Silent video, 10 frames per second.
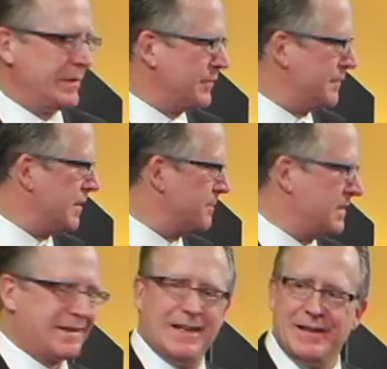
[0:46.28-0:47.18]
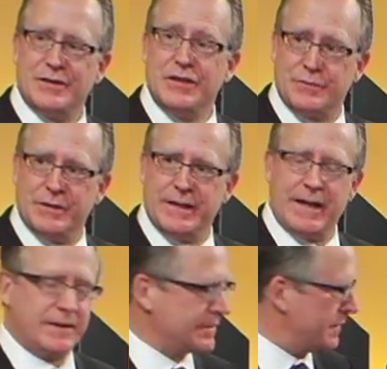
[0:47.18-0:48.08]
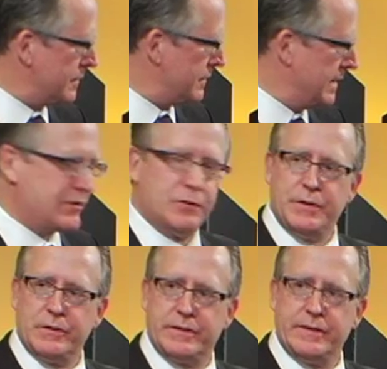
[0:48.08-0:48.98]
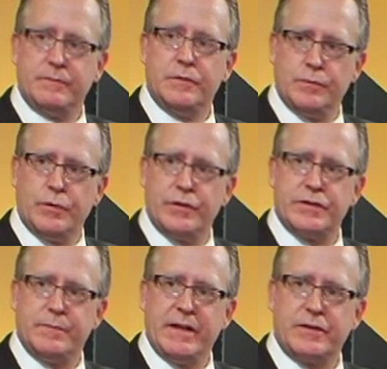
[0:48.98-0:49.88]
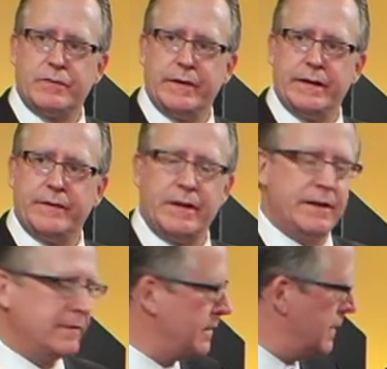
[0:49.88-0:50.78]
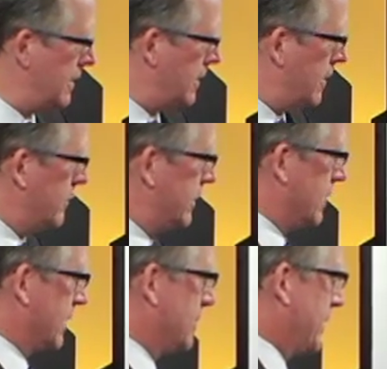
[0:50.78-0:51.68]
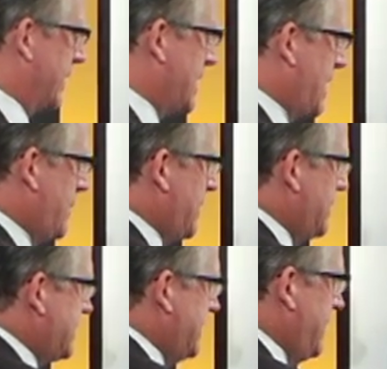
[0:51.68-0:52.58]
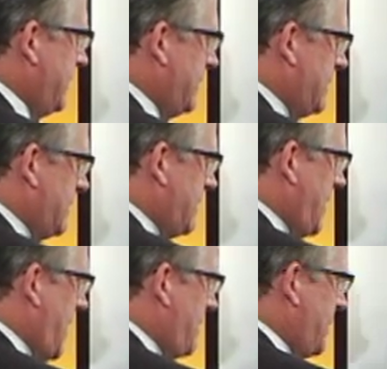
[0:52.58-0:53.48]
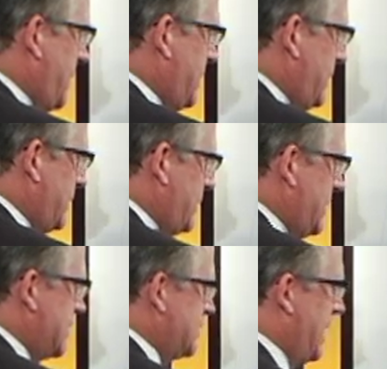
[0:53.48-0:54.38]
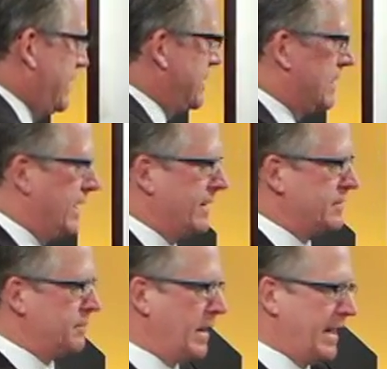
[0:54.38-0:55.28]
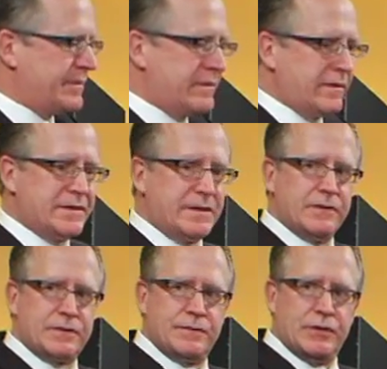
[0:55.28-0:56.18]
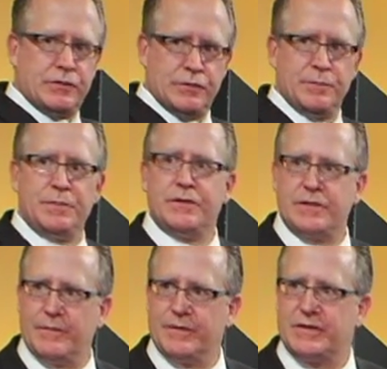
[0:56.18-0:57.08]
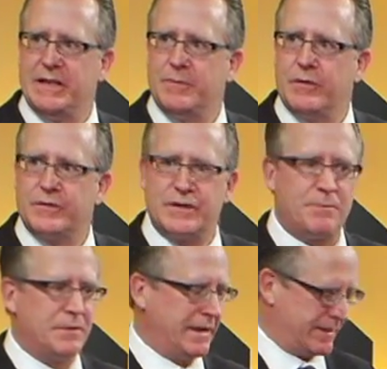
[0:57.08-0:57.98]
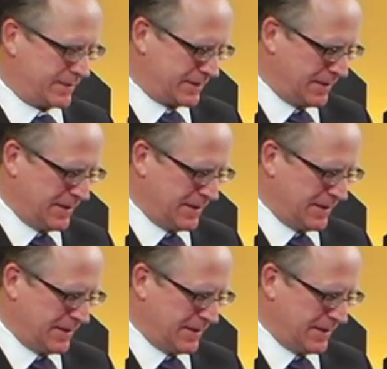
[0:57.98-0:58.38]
don't develop technologies, we're dead. So they're nature built-in rewards to make sure we innovate. We talked about the competency hot button, which is basically as you master the skills of your group, your self-esteem goes up, and that's